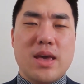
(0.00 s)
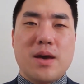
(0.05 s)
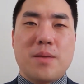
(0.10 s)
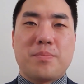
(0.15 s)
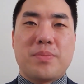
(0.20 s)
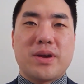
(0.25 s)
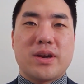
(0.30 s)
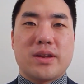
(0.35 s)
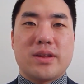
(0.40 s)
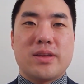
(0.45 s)

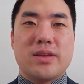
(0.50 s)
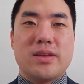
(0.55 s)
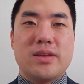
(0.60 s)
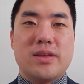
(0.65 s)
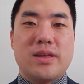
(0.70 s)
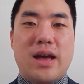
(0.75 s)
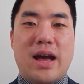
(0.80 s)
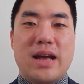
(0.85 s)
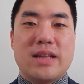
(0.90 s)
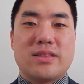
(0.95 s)
But
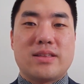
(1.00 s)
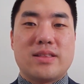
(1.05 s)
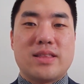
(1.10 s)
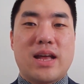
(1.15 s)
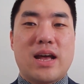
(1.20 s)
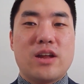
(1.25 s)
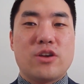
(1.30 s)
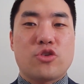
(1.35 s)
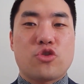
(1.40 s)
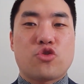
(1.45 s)
I did
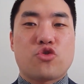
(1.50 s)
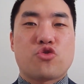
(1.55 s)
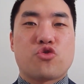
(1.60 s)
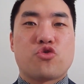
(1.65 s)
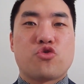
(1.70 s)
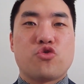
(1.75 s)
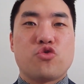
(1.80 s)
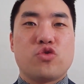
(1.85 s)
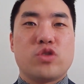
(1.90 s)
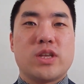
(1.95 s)
not
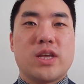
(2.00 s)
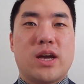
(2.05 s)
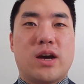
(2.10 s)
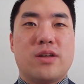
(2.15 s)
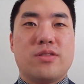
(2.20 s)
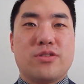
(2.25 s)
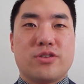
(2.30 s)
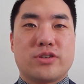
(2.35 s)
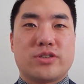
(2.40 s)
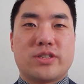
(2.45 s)
truly
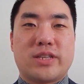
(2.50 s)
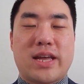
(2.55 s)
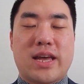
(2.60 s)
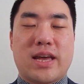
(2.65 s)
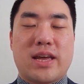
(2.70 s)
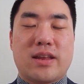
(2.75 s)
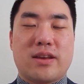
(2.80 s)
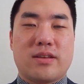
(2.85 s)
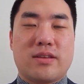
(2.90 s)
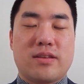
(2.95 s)

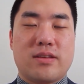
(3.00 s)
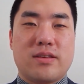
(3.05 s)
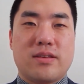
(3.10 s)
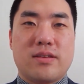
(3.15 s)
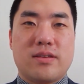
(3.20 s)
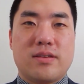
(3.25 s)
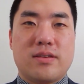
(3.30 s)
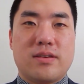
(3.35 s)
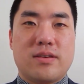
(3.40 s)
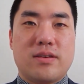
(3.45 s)
understand
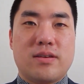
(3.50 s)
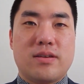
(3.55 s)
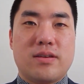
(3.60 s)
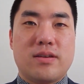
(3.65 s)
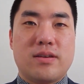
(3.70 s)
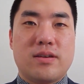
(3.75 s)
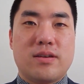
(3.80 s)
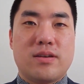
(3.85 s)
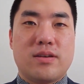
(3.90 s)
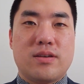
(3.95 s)

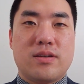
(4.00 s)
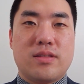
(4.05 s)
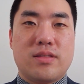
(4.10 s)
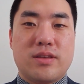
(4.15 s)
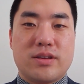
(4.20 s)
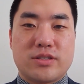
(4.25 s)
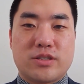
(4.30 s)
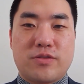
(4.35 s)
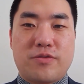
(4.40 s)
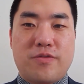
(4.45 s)

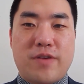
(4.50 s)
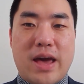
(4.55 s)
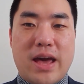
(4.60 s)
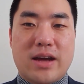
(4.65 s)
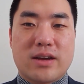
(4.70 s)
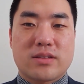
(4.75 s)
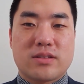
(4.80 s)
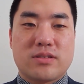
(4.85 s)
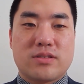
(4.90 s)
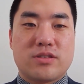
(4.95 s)
this
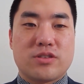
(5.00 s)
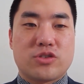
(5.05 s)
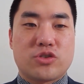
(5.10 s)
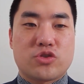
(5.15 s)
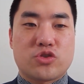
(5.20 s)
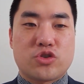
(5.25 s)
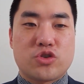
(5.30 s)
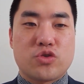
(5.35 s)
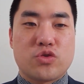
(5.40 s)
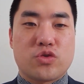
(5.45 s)
fact, this
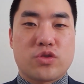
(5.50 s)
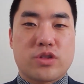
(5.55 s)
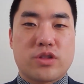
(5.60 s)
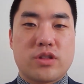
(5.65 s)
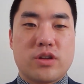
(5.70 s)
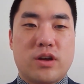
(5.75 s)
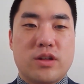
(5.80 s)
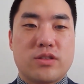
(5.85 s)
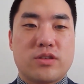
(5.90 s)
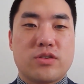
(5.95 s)
truth,
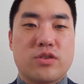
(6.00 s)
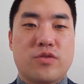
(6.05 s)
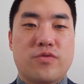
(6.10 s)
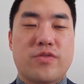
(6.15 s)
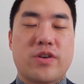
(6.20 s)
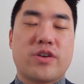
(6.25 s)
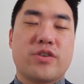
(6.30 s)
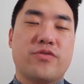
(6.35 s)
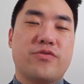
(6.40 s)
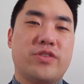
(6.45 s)
until
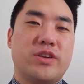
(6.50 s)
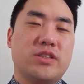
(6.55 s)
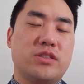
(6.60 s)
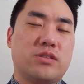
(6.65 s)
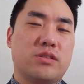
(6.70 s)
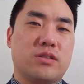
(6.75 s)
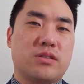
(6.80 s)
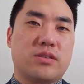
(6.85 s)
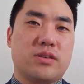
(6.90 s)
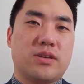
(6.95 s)
very
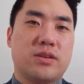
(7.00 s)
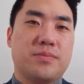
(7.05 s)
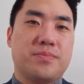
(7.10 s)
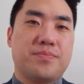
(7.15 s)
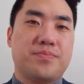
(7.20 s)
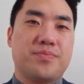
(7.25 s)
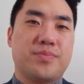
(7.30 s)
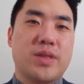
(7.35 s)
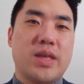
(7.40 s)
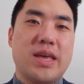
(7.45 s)
recently.
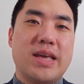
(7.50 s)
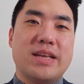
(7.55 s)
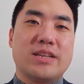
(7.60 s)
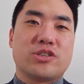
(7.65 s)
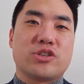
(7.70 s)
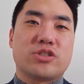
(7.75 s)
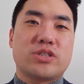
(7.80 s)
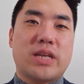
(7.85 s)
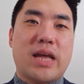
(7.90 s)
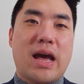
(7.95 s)

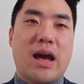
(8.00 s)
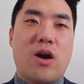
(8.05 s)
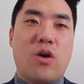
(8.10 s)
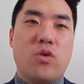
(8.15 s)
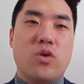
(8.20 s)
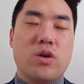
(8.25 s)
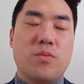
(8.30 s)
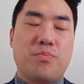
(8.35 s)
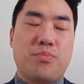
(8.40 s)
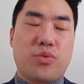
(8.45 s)
Just
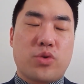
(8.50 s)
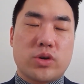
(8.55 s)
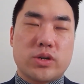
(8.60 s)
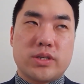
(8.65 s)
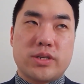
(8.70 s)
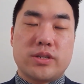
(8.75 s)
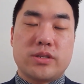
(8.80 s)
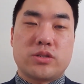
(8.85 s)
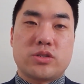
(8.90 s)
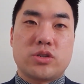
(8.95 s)
how
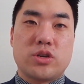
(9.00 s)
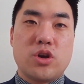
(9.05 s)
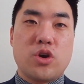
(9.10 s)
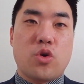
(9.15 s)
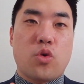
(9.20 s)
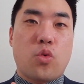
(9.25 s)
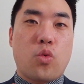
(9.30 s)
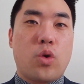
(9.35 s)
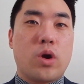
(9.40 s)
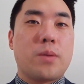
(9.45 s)
important
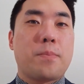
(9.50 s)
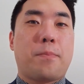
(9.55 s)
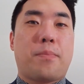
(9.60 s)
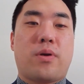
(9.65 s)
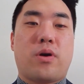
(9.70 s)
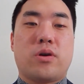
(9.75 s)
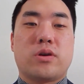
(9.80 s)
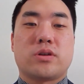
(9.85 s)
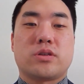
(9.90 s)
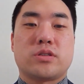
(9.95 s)
one
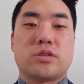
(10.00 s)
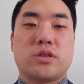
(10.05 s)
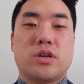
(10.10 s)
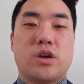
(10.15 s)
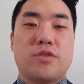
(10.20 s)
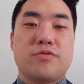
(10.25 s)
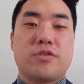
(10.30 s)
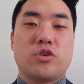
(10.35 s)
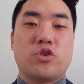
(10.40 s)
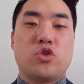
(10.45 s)
part
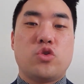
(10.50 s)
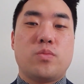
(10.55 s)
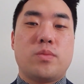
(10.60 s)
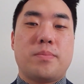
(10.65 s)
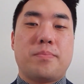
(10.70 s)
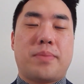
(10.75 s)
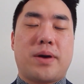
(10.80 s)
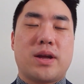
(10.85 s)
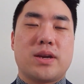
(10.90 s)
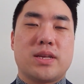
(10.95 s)
of the human
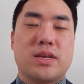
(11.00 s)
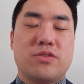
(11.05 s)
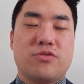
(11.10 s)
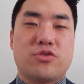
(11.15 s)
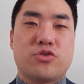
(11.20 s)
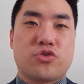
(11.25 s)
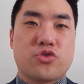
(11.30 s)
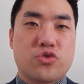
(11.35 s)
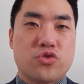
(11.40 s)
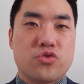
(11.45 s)
body
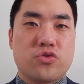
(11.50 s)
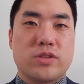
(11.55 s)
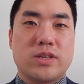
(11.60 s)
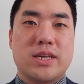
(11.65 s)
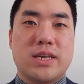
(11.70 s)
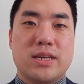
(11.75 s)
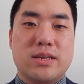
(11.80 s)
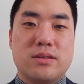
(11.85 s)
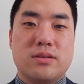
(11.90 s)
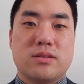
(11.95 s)
truly
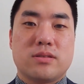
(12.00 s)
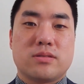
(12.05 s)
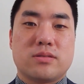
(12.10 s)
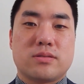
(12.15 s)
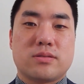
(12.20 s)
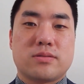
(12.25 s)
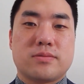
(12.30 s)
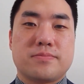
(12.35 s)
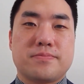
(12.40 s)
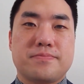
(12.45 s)

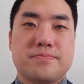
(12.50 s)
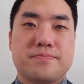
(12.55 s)
is.